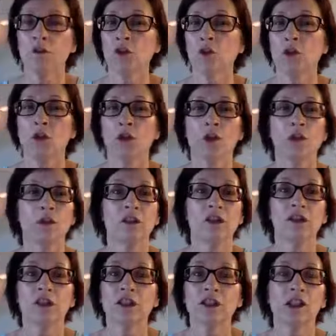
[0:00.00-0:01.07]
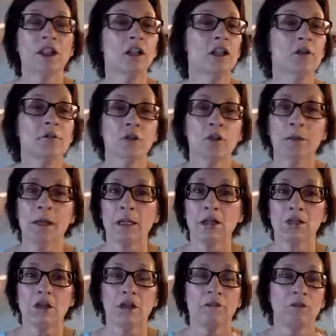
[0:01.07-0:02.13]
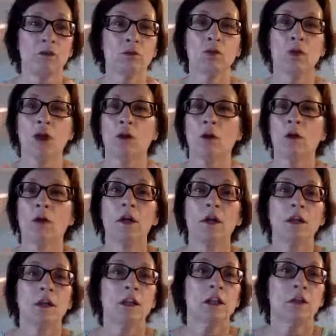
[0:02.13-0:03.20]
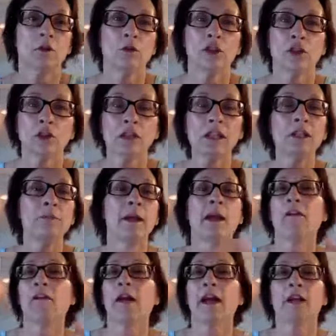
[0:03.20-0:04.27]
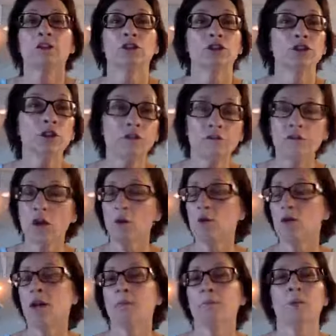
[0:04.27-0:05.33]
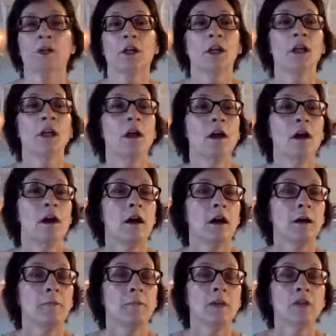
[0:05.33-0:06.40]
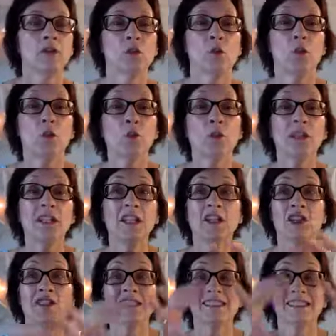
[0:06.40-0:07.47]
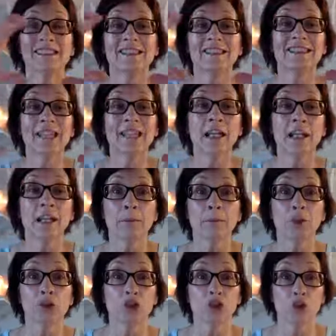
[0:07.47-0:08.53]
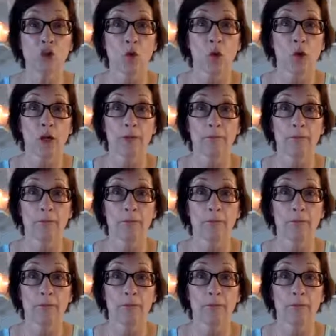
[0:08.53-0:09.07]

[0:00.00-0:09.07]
your logistical information, if you know, your email address, your phone number. So really you're setting up your store,